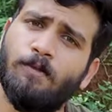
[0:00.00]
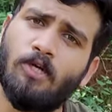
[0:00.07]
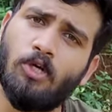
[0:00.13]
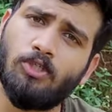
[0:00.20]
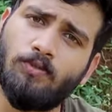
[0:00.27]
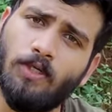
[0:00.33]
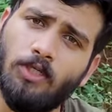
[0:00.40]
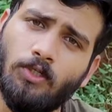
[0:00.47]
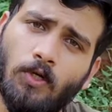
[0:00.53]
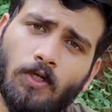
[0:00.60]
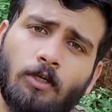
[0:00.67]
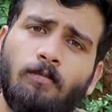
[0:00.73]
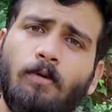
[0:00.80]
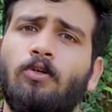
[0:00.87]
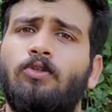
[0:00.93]
because we are
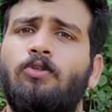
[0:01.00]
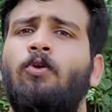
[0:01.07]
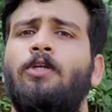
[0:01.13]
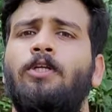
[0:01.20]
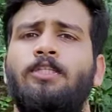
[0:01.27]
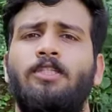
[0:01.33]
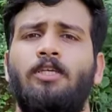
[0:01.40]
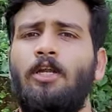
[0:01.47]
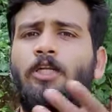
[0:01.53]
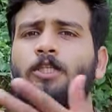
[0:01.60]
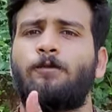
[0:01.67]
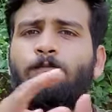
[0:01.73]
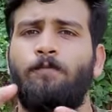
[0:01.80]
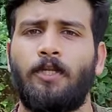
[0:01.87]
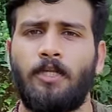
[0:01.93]
talking about rotation and
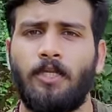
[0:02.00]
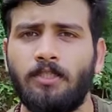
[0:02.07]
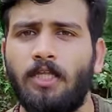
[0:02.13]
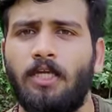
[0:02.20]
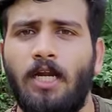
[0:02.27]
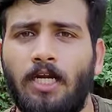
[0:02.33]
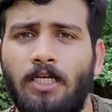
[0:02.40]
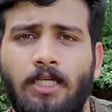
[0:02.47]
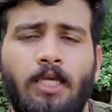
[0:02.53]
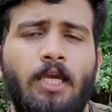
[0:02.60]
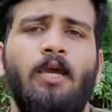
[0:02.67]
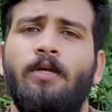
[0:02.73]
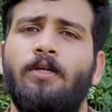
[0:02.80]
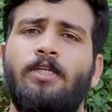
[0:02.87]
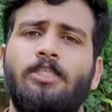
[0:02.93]
spinning the lathi
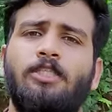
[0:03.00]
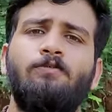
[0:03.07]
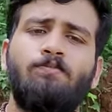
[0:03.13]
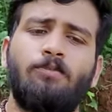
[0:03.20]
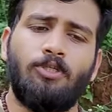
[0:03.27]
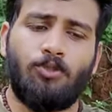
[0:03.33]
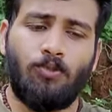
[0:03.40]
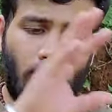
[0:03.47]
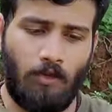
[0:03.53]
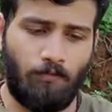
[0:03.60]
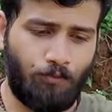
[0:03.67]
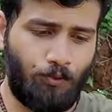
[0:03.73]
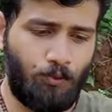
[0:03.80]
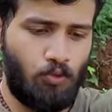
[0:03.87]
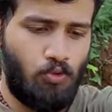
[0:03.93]
doesn't mean you
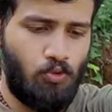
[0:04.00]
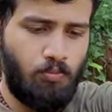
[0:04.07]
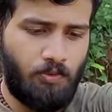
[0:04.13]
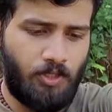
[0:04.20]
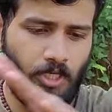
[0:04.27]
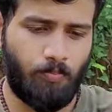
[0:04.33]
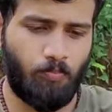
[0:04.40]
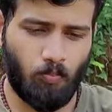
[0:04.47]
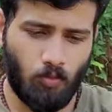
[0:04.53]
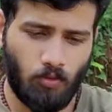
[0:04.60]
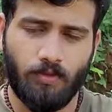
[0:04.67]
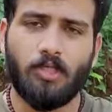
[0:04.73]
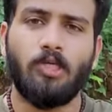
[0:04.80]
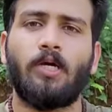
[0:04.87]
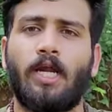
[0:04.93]
have to keep
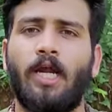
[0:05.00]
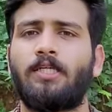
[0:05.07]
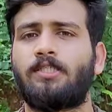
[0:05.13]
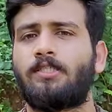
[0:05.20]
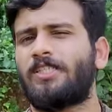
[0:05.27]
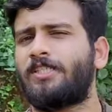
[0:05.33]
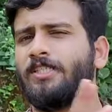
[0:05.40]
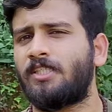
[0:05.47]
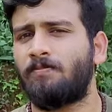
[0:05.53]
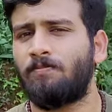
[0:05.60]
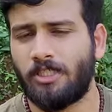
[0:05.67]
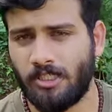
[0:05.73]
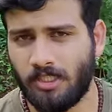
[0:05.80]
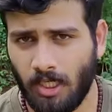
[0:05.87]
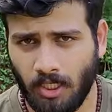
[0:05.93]
moving your hands. This is the
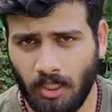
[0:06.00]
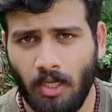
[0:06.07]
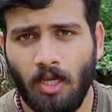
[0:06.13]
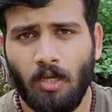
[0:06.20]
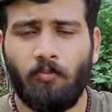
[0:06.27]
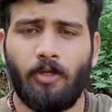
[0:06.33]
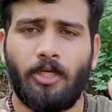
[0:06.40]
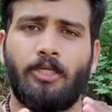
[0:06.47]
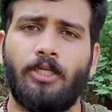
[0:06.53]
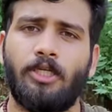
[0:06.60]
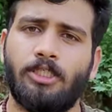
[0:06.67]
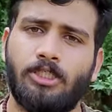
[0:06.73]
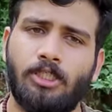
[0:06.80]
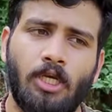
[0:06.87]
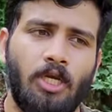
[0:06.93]
mistake
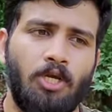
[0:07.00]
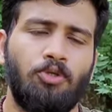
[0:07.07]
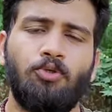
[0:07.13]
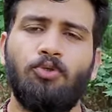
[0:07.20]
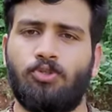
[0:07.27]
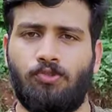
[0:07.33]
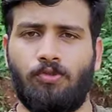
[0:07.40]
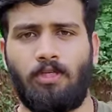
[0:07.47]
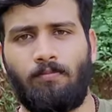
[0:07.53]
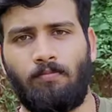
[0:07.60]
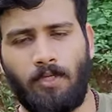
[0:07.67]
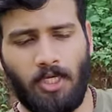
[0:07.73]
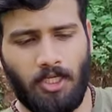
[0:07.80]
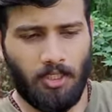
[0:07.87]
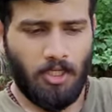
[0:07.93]
beginners usually
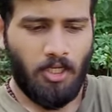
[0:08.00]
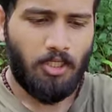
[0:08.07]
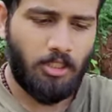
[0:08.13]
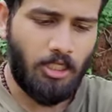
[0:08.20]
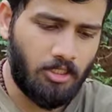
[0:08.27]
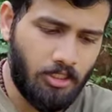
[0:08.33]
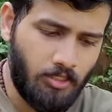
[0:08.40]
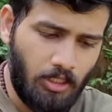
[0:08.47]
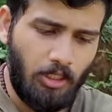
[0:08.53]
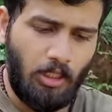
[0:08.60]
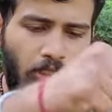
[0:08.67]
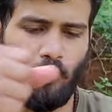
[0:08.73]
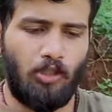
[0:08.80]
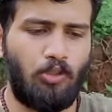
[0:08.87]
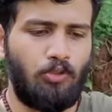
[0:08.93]
make that
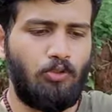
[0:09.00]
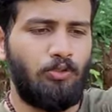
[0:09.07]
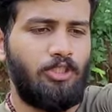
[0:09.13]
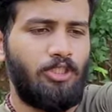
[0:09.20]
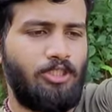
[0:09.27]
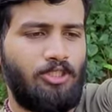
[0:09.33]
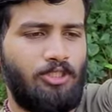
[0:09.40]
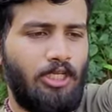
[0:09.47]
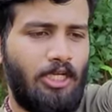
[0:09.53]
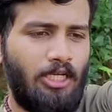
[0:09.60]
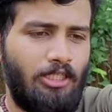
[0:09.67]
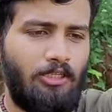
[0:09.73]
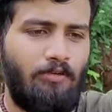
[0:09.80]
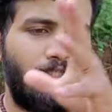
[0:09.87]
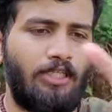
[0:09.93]
they'll do this
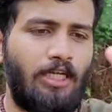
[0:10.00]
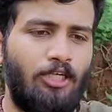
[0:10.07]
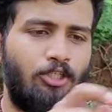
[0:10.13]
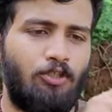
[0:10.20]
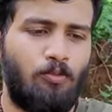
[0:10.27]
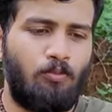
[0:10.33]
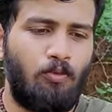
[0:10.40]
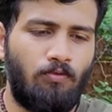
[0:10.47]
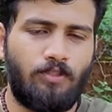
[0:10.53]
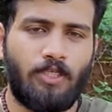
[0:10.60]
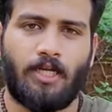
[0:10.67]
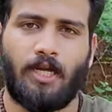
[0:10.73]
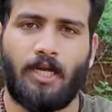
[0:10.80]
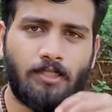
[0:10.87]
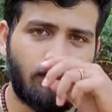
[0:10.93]
and they will try to move
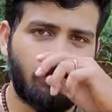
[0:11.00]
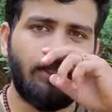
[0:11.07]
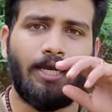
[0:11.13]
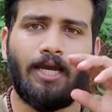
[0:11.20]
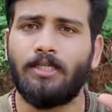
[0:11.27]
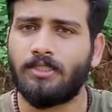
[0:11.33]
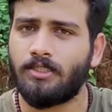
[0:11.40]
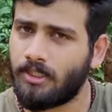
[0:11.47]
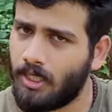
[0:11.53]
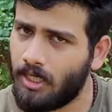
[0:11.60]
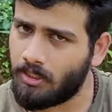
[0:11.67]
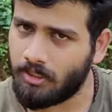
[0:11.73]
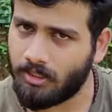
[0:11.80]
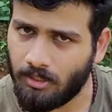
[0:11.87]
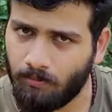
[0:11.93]
their hands. The hands stay
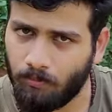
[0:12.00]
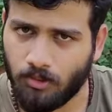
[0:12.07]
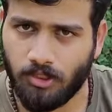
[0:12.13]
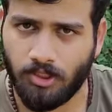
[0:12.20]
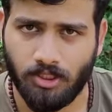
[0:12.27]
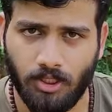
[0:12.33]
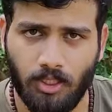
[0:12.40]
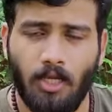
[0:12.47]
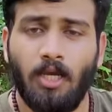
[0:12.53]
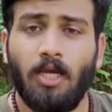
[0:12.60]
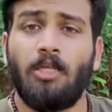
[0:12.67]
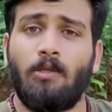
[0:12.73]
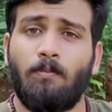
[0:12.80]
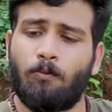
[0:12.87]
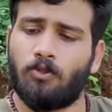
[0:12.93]
in the same position.
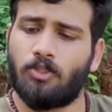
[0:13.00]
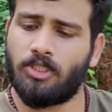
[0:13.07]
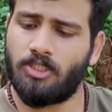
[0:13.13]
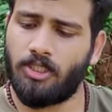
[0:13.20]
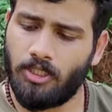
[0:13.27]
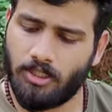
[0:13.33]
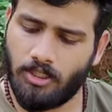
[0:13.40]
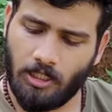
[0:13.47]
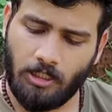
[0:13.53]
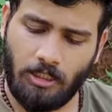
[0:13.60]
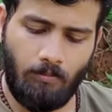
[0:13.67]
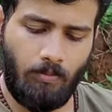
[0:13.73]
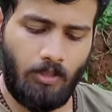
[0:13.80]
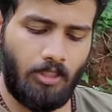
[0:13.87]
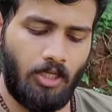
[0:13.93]
The position is
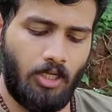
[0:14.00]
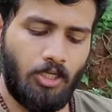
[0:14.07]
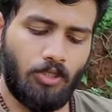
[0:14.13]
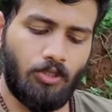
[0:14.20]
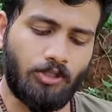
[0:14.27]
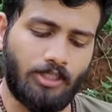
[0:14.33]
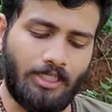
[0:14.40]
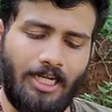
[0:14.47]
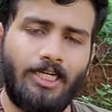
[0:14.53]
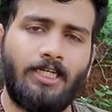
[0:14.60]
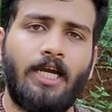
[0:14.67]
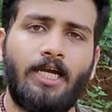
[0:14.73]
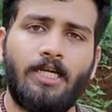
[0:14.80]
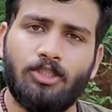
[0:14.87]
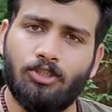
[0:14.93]
nothing but your right
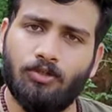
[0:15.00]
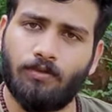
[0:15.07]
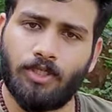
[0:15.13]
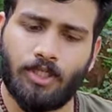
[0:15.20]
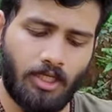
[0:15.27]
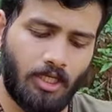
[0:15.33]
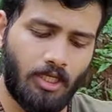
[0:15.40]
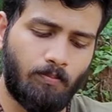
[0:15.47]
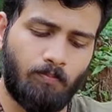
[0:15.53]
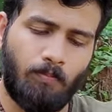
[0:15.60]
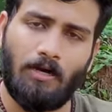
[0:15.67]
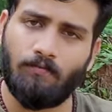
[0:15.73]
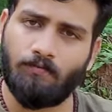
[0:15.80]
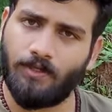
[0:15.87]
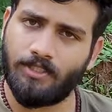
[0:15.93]
hand is over here,
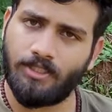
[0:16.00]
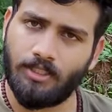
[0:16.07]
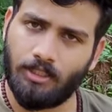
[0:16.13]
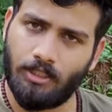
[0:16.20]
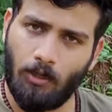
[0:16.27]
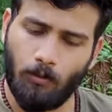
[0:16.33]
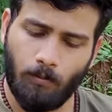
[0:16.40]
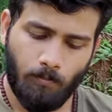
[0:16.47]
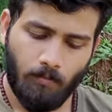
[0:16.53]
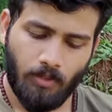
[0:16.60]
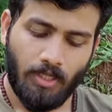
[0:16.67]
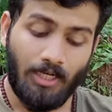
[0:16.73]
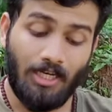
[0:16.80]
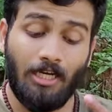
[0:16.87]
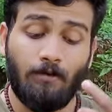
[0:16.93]
palm facing down.
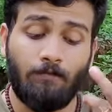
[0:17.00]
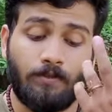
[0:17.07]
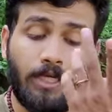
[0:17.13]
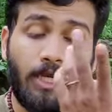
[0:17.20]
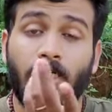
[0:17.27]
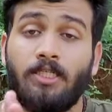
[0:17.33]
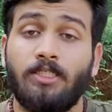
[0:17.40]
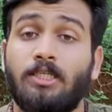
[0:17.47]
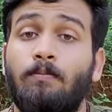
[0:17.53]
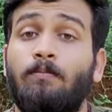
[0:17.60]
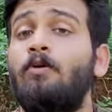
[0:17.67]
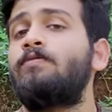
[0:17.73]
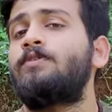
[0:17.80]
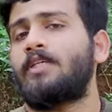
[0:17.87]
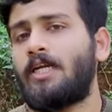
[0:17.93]
Left hand is
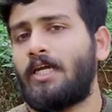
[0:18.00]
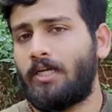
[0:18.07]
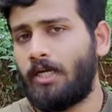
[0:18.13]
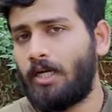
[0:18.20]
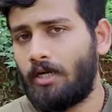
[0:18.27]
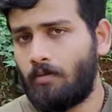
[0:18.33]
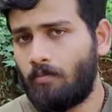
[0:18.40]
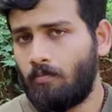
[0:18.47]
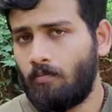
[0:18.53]
above the right hand.